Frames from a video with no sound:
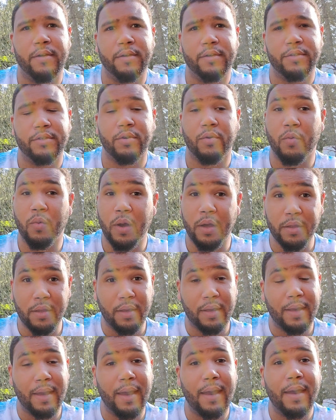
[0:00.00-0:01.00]
So while you
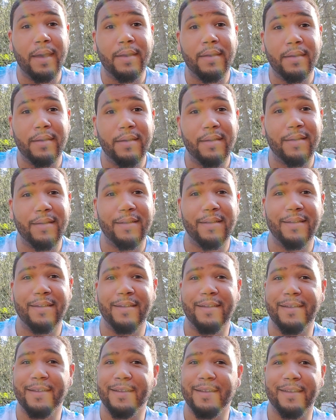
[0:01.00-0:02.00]
can,
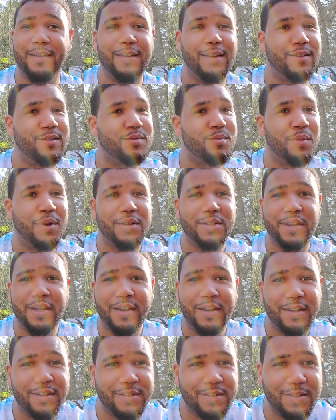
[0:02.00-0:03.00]
get as much
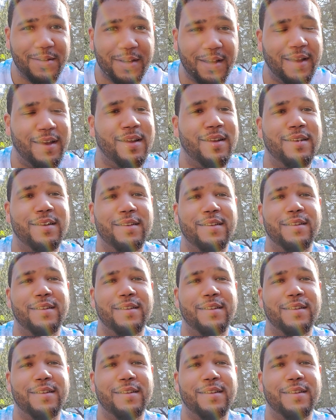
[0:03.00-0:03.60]
air as you can.